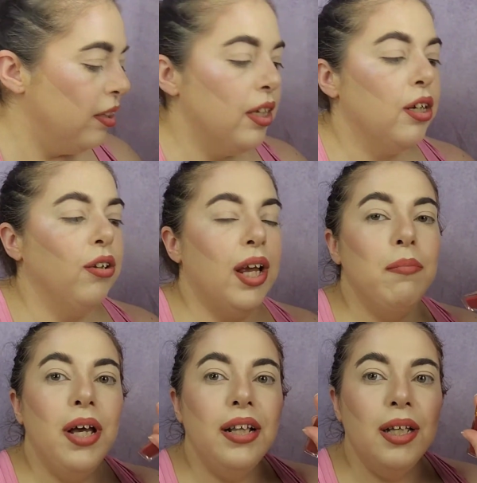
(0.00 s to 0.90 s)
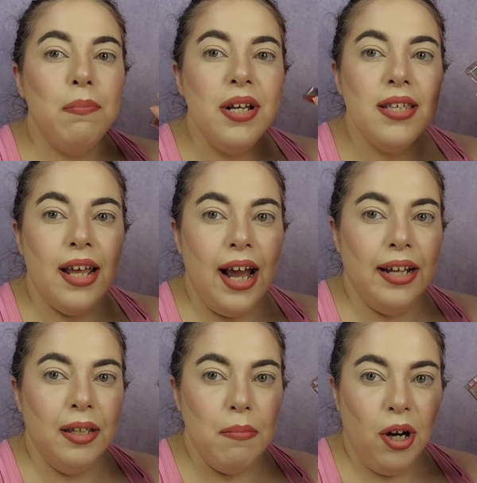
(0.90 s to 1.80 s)
the Glamlite Lippies that
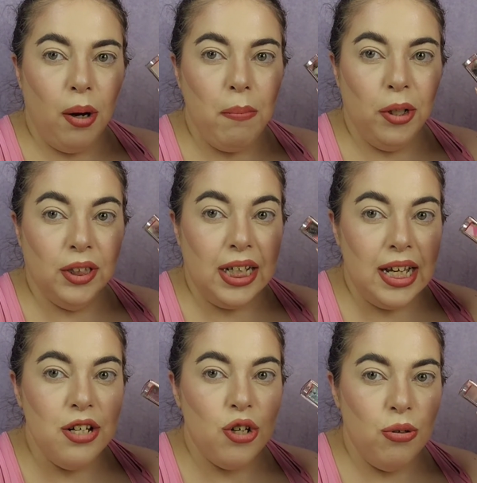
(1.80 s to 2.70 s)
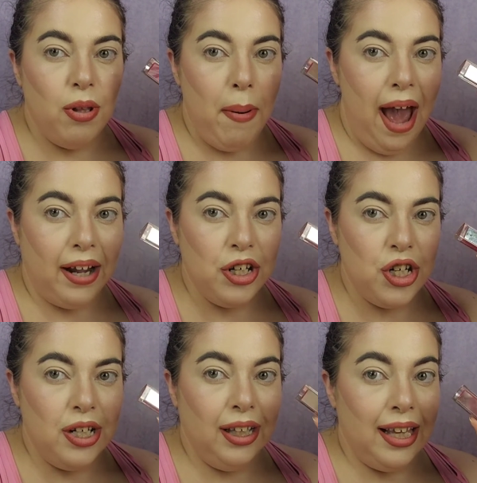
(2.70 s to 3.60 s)
had the mirror built into the
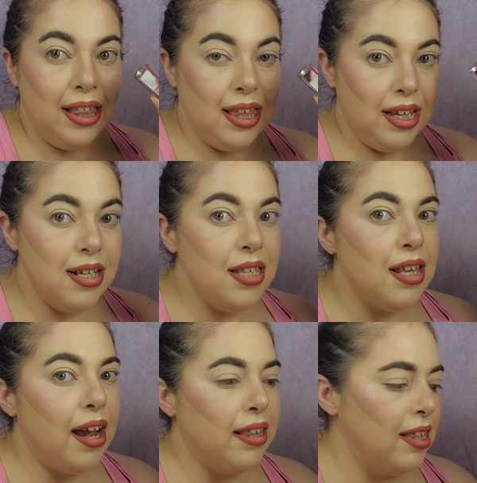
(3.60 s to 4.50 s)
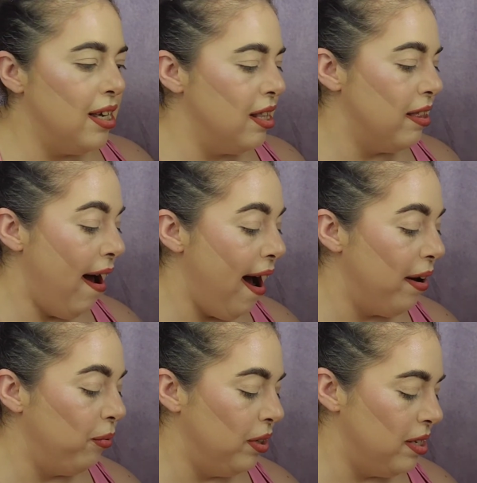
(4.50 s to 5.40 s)
packaging like this, I think
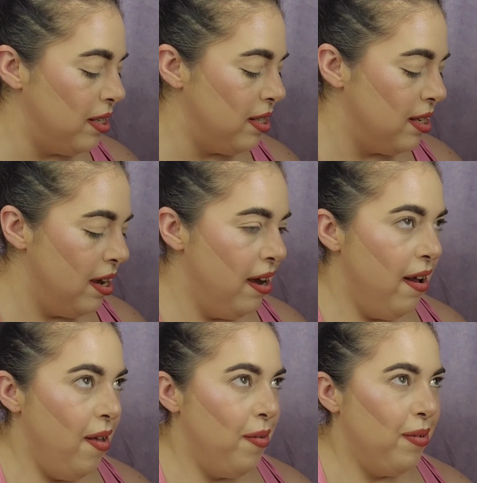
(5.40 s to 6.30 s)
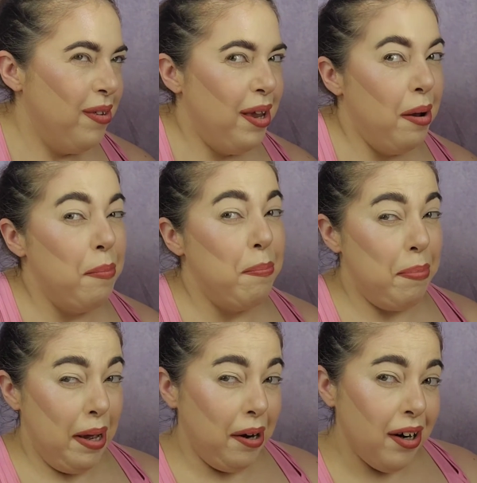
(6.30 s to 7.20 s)
that was a
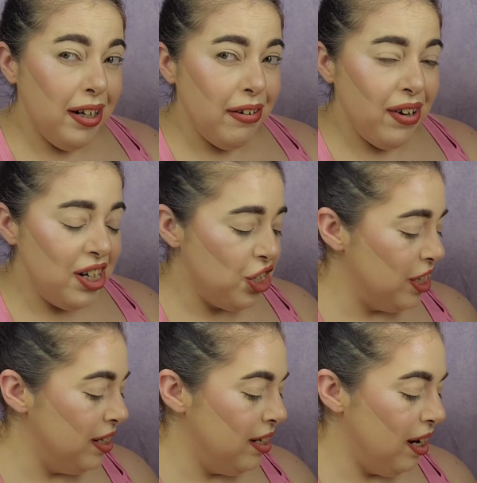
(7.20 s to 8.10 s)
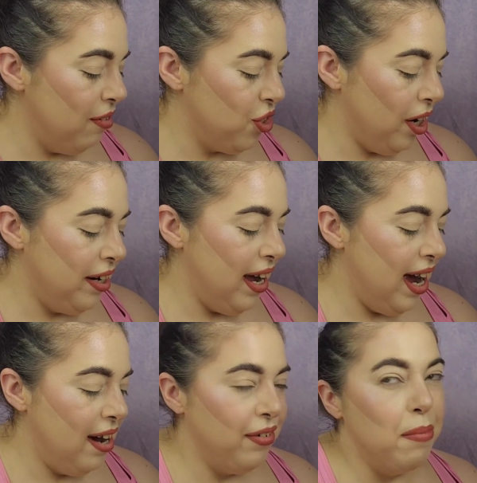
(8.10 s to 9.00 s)
better innovation of trying to
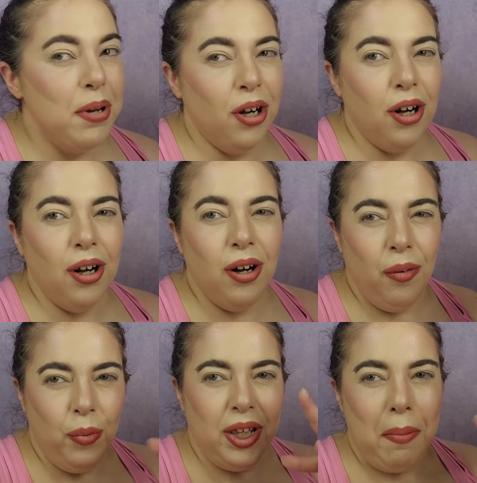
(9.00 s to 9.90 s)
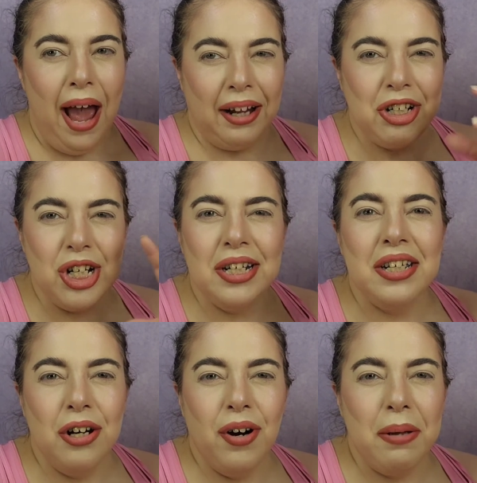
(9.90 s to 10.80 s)
have a mirror with the
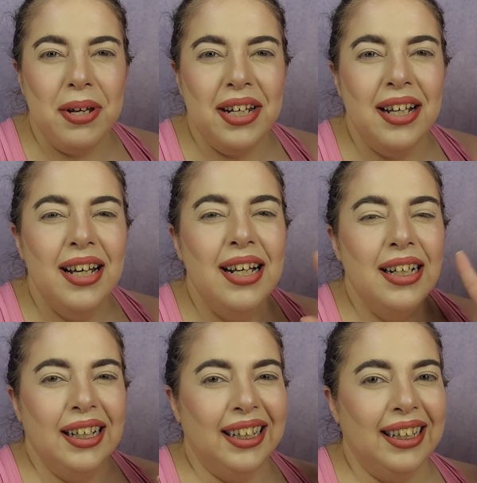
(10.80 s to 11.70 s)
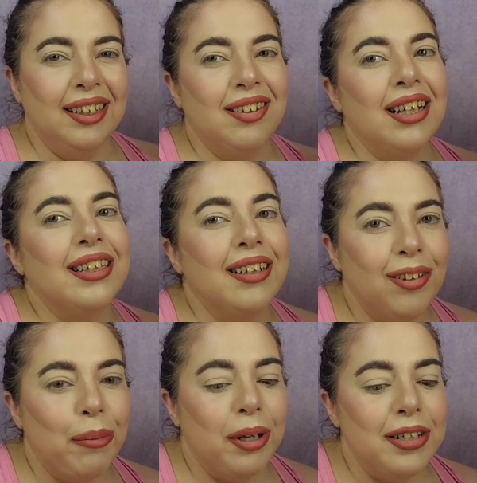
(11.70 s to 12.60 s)
packaging, you know what I mean? Like, I, I think
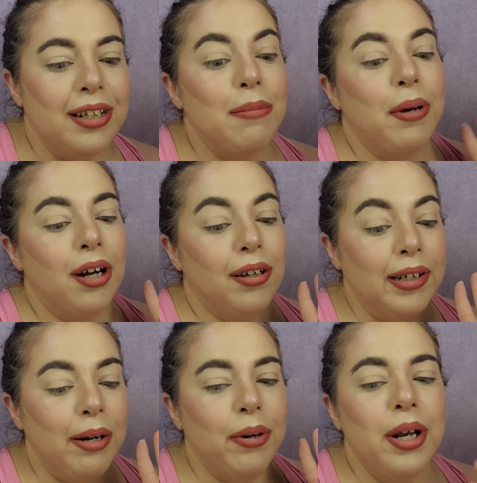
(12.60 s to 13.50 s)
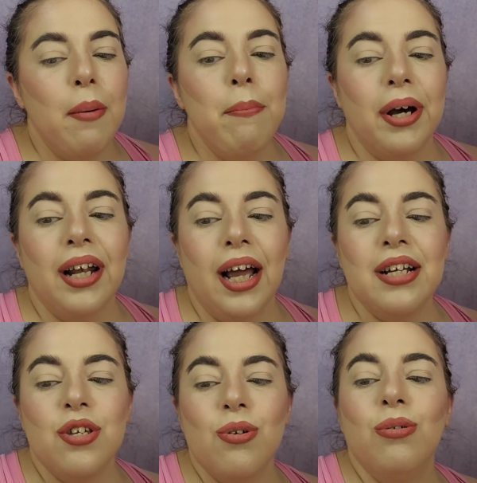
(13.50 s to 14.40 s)
Glamlite did it better on that one, but I
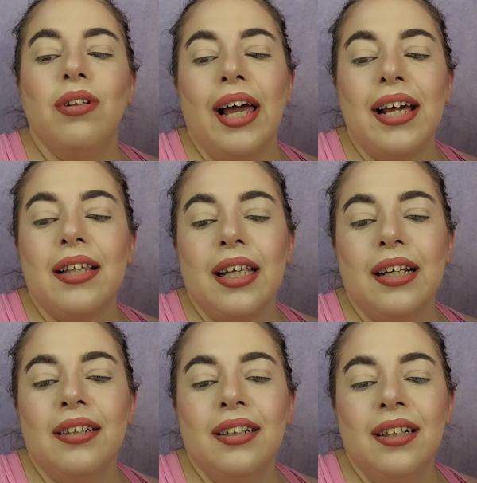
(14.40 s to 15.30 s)
do like that